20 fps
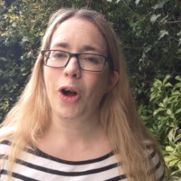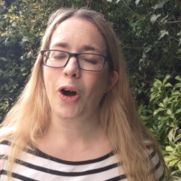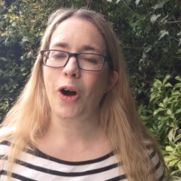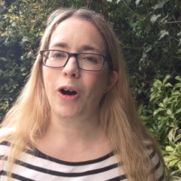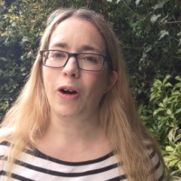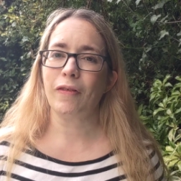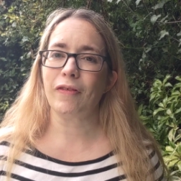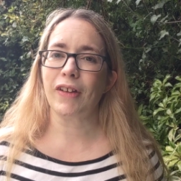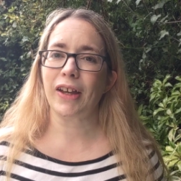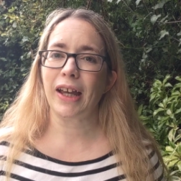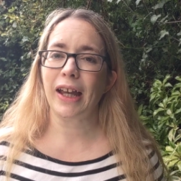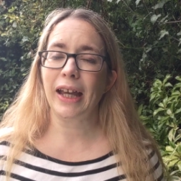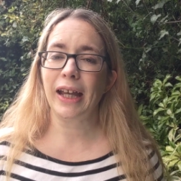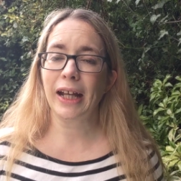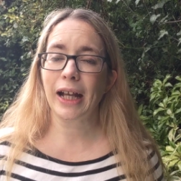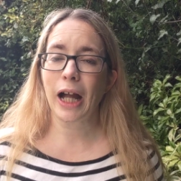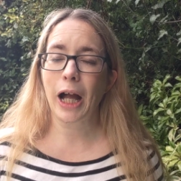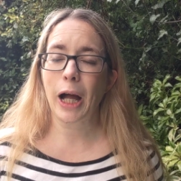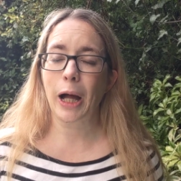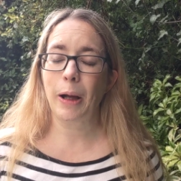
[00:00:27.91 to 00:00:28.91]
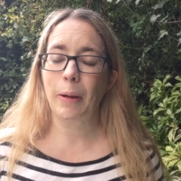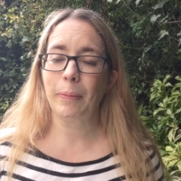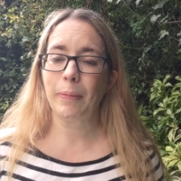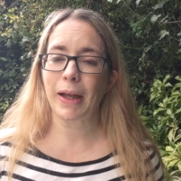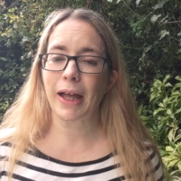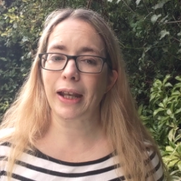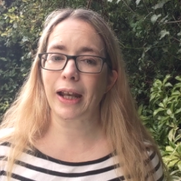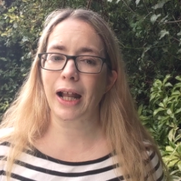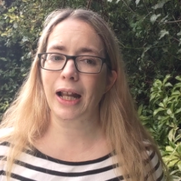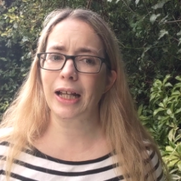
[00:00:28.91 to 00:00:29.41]
of income
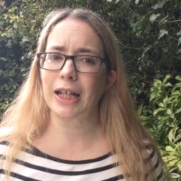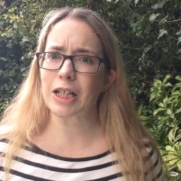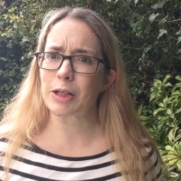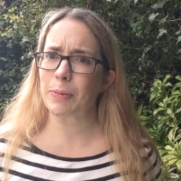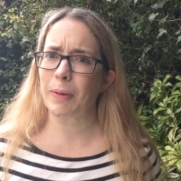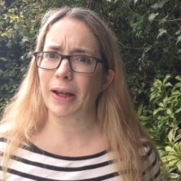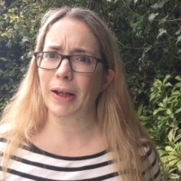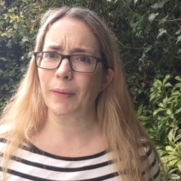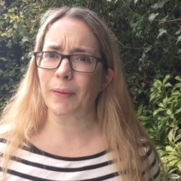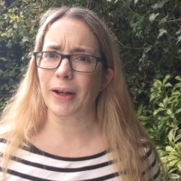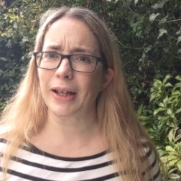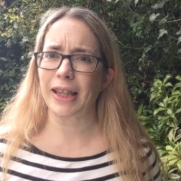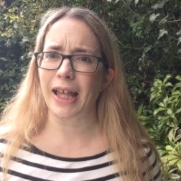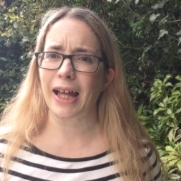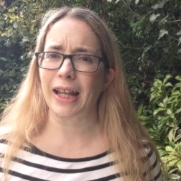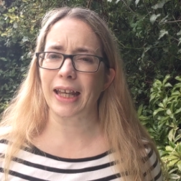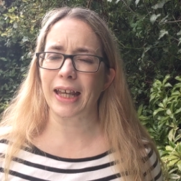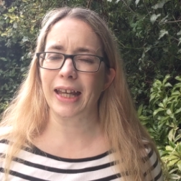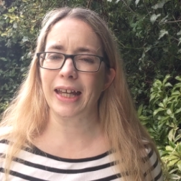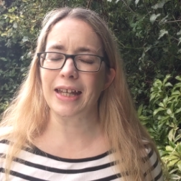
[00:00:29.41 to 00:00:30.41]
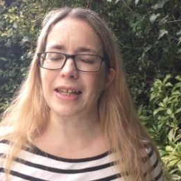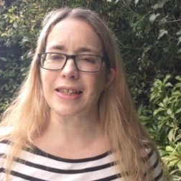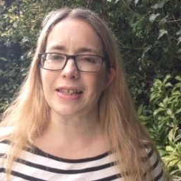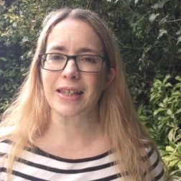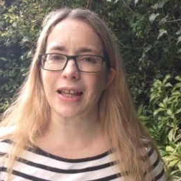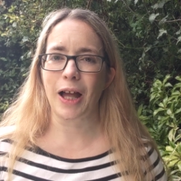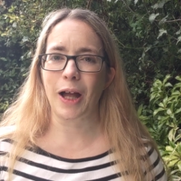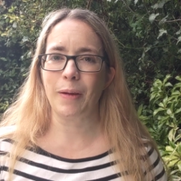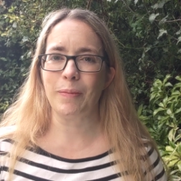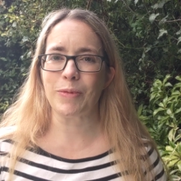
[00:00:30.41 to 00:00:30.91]
and I'll explain why that
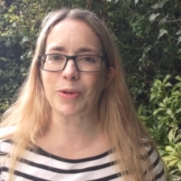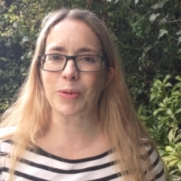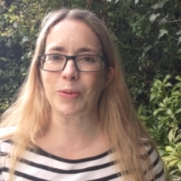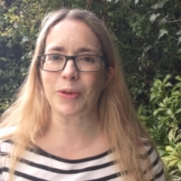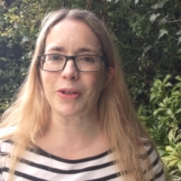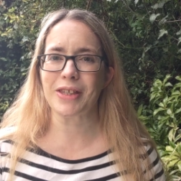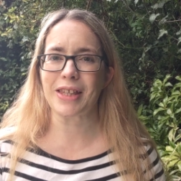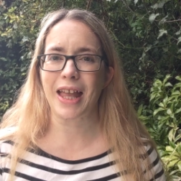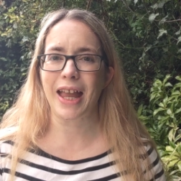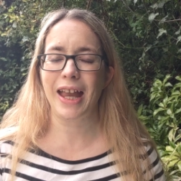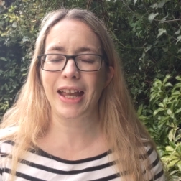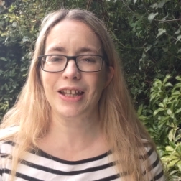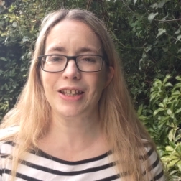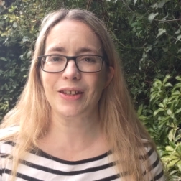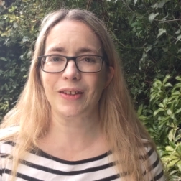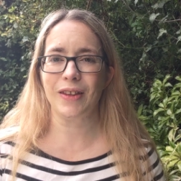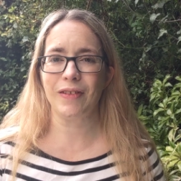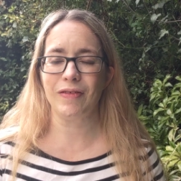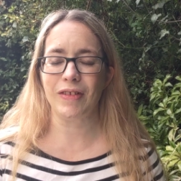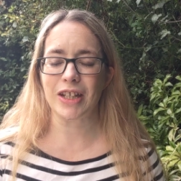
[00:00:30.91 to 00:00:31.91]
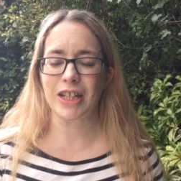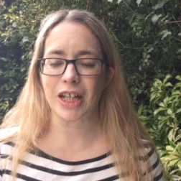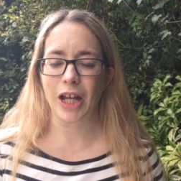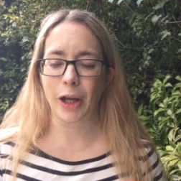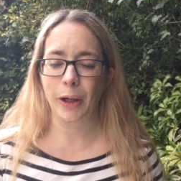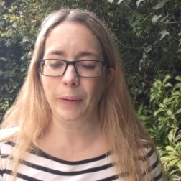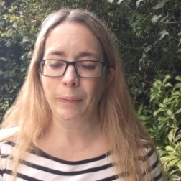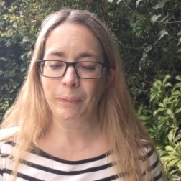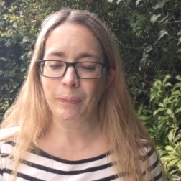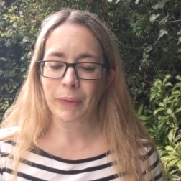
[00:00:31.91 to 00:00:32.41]
is um, towards the end of the
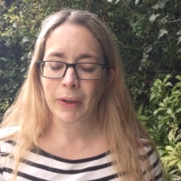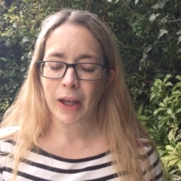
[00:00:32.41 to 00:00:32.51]
video.